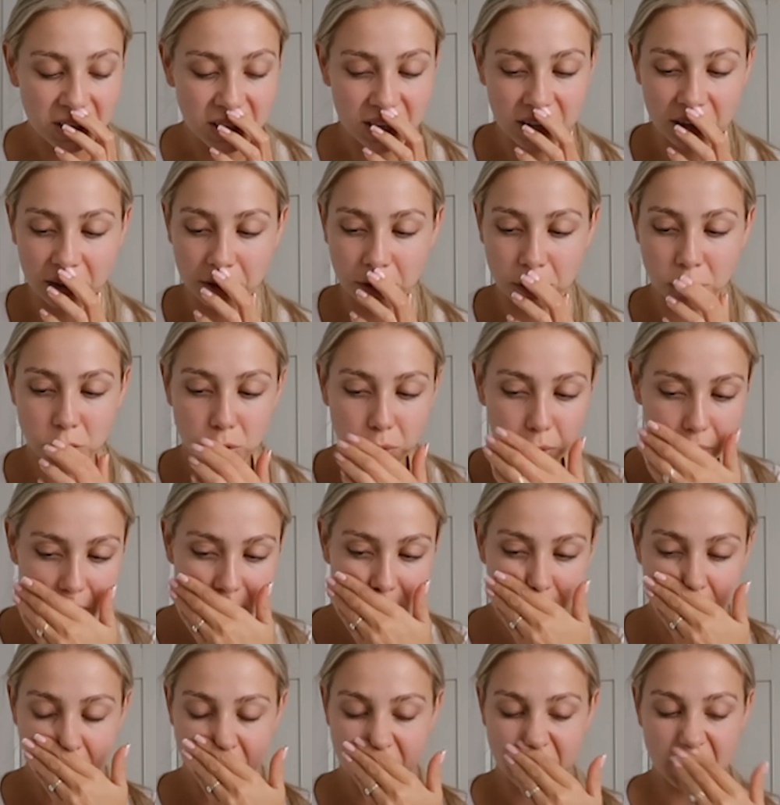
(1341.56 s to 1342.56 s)
with little
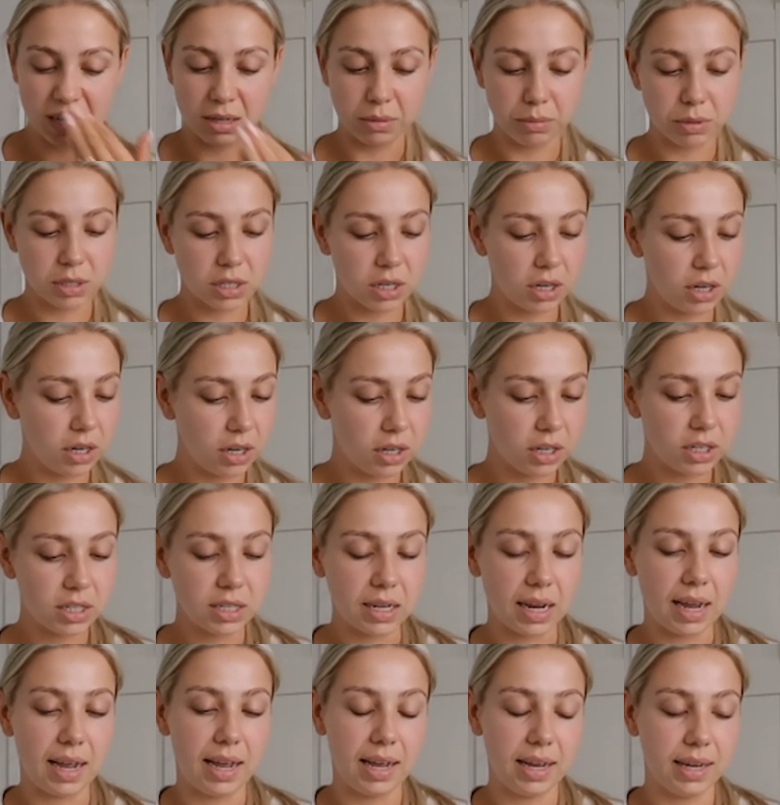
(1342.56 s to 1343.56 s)
shorts or a denim
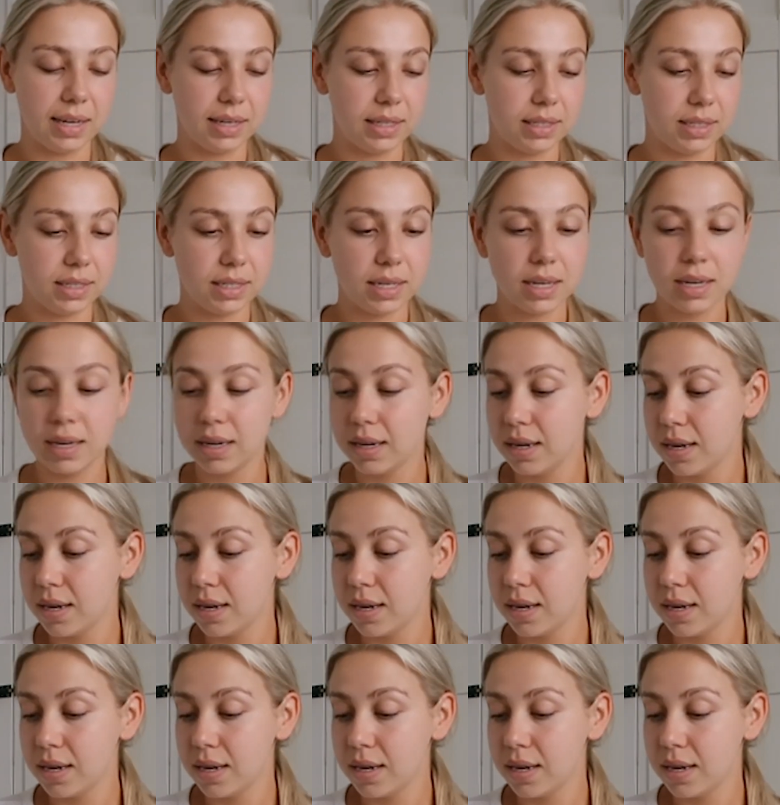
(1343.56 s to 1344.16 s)
skirt and